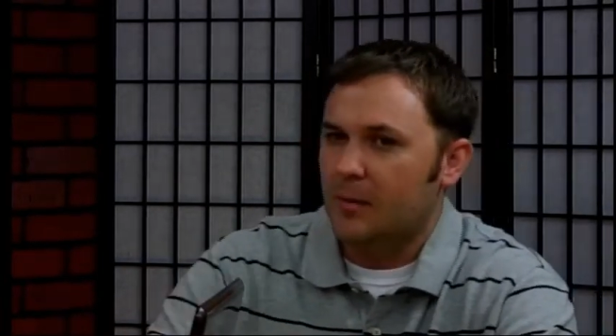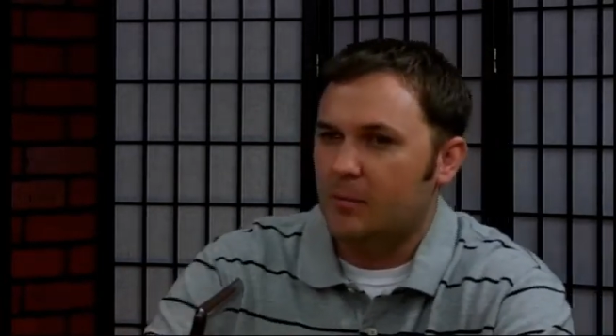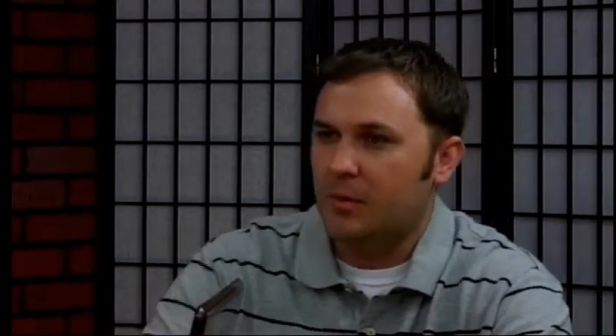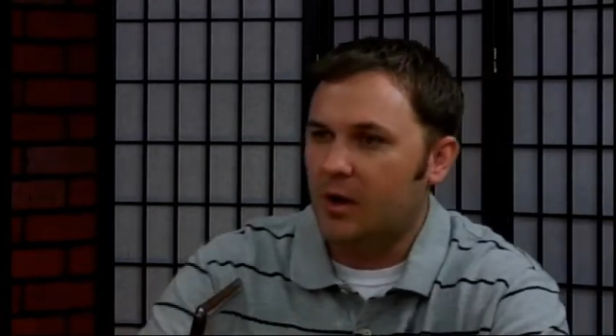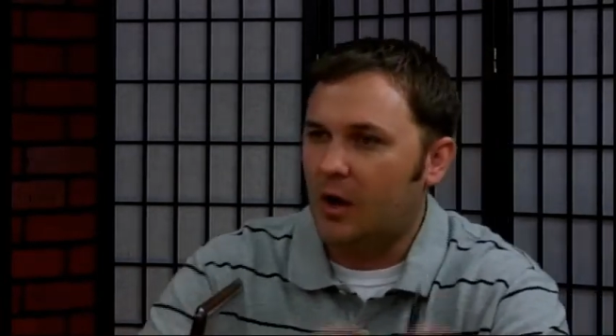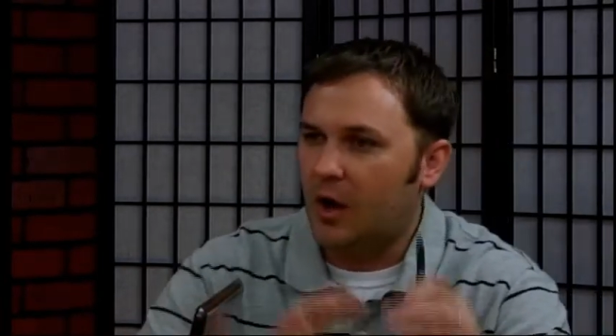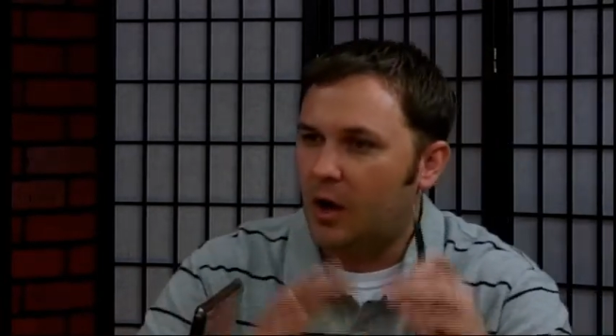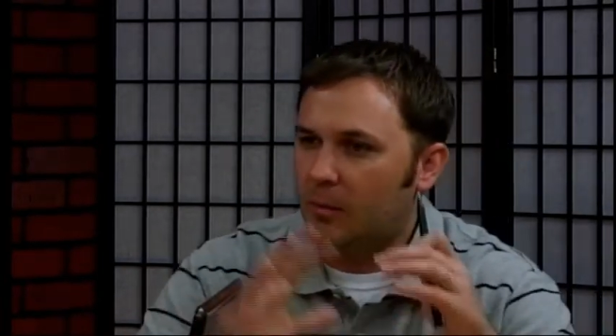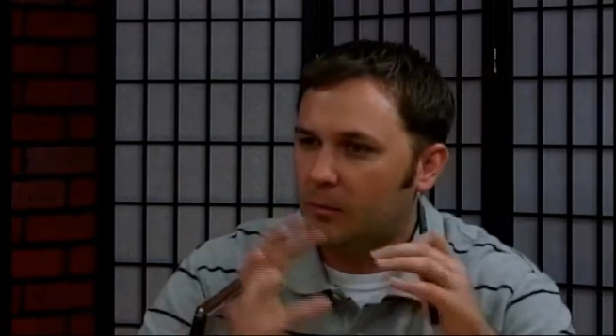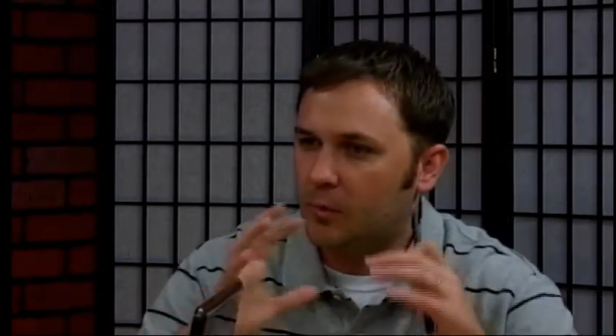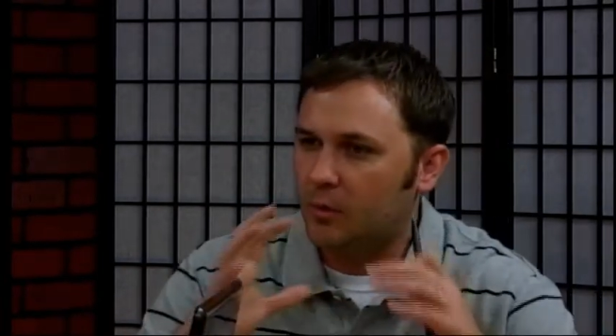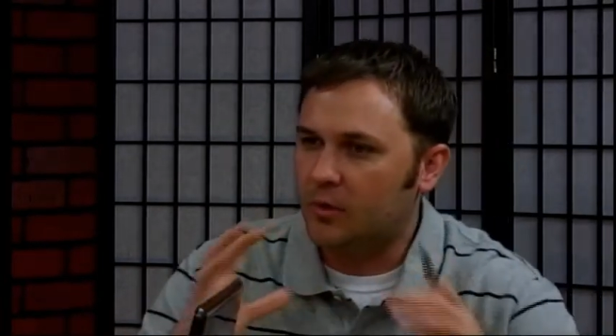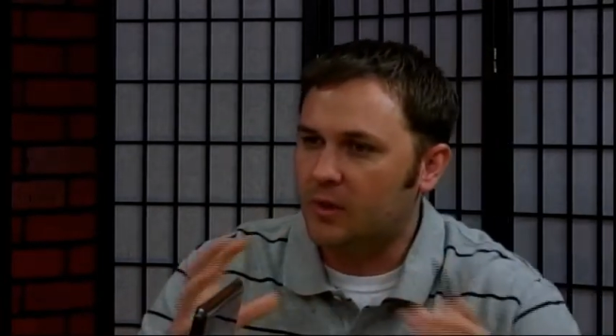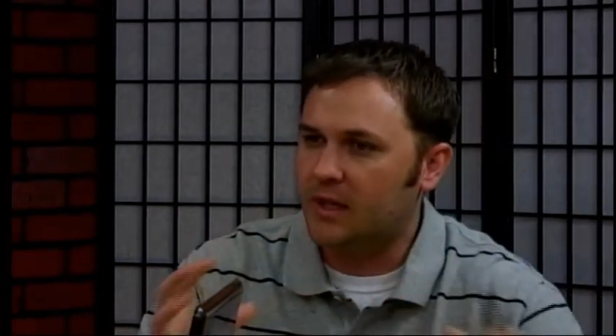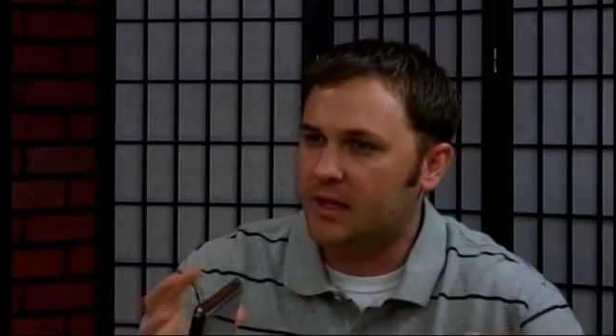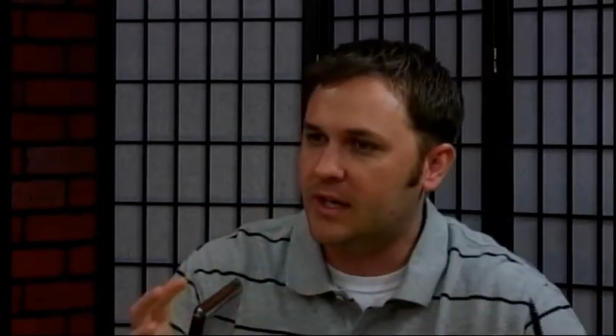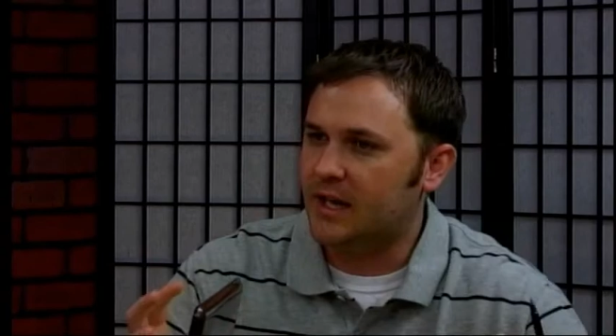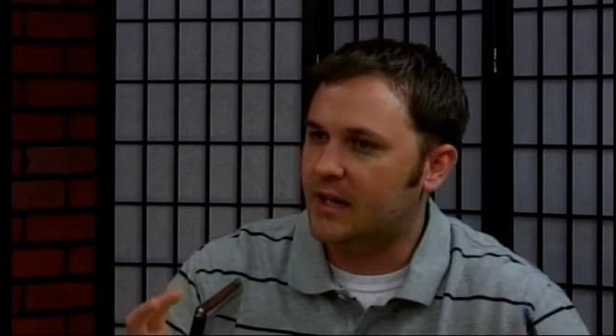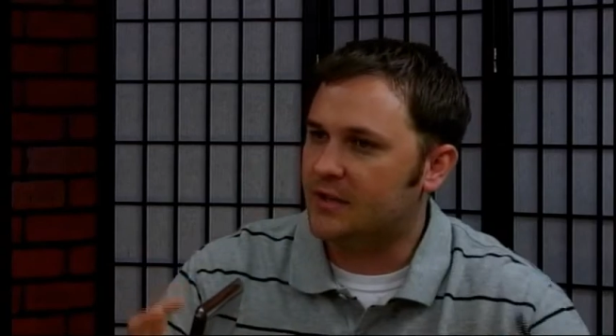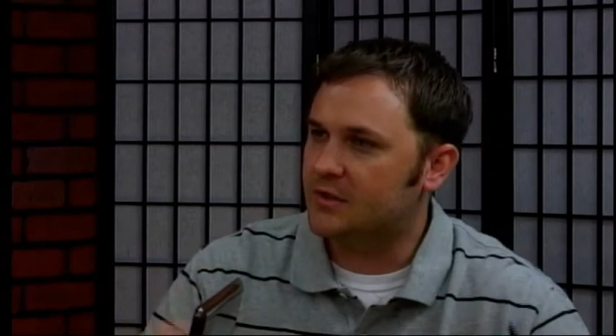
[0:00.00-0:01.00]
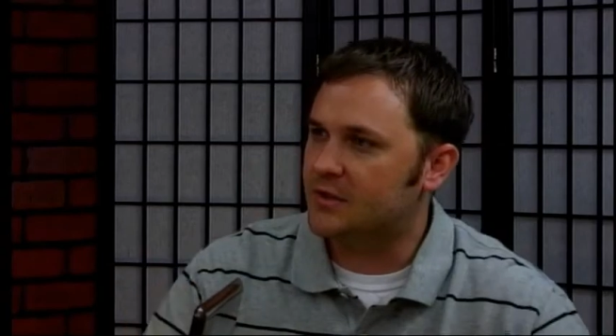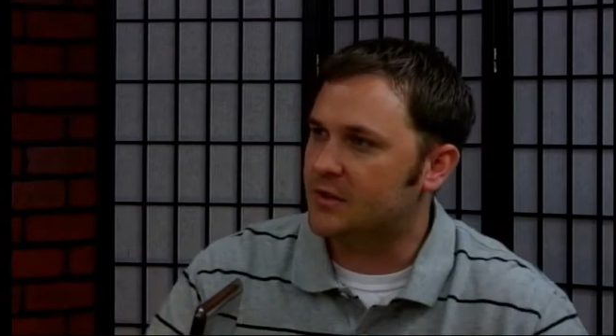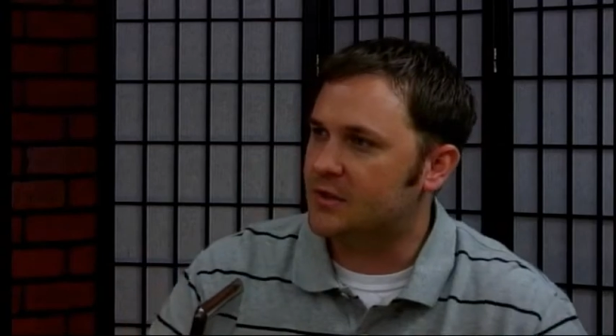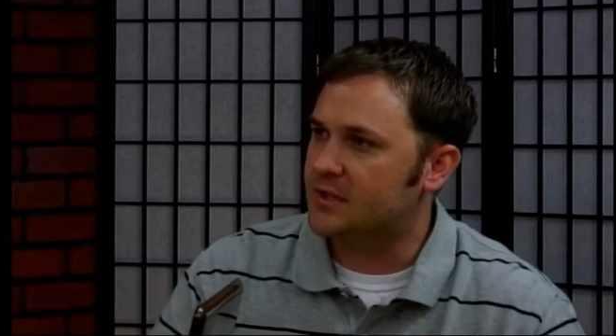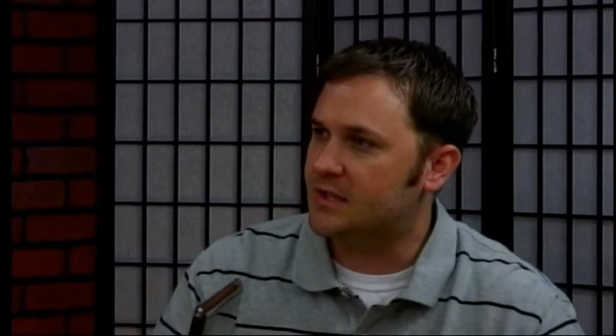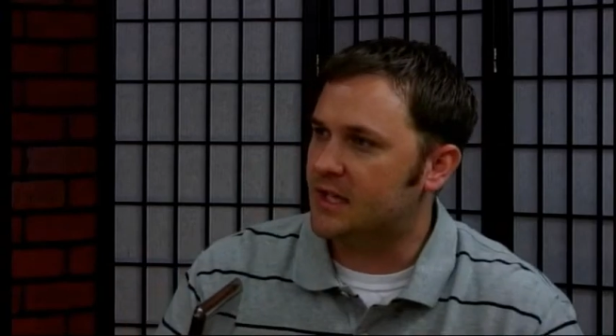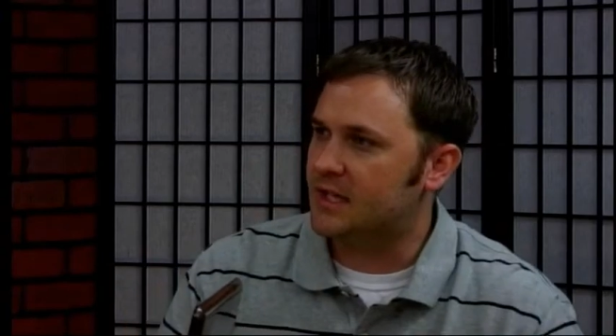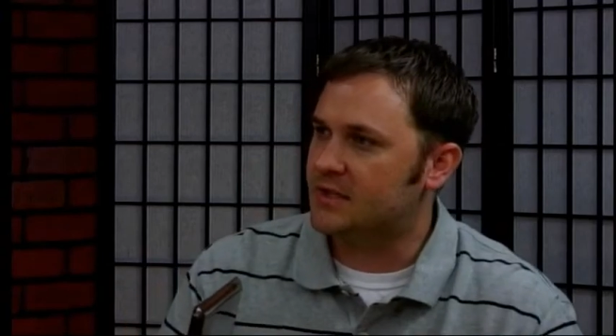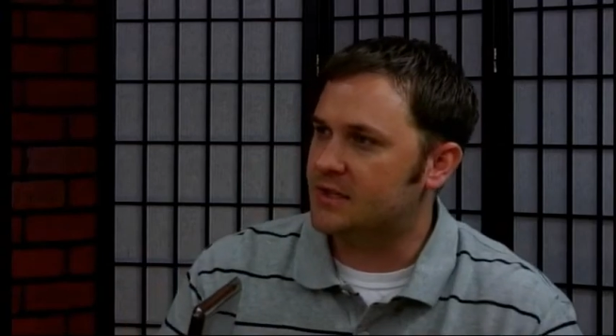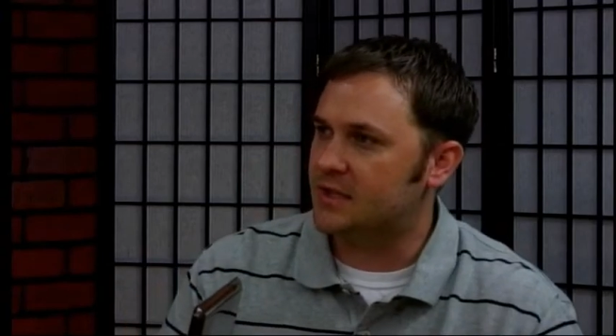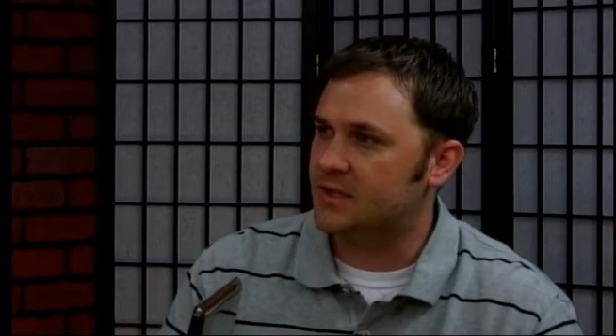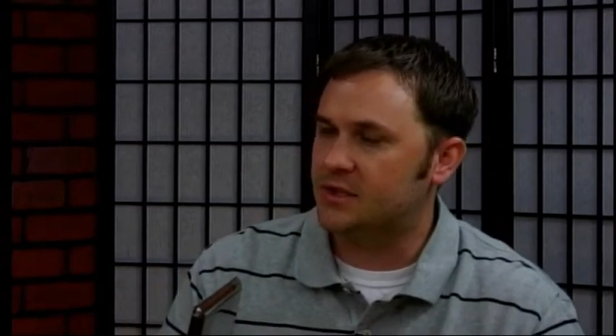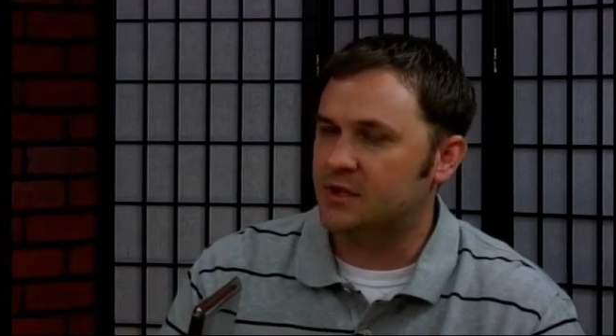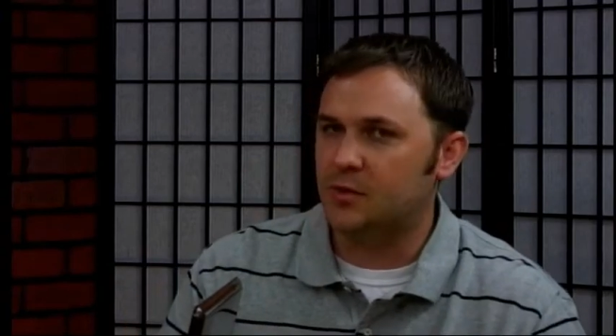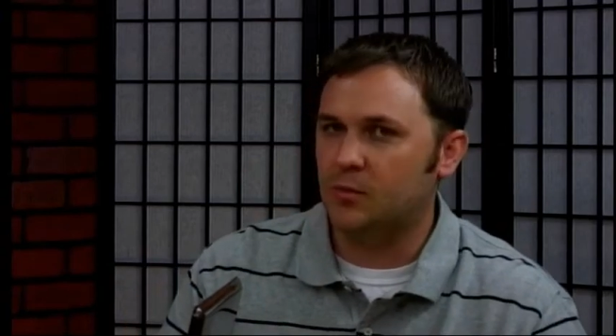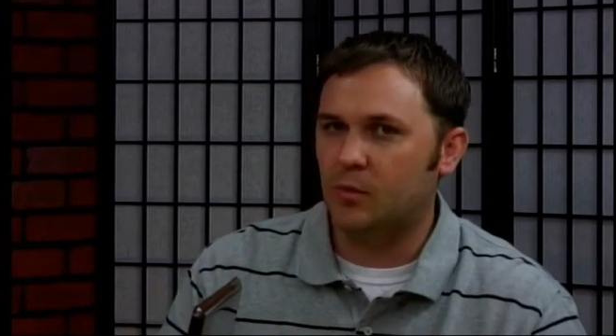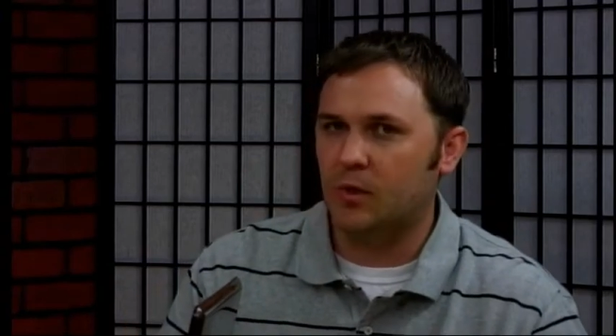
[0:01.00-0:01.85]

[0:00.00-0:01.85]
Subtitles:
But all boiling it down to its essence,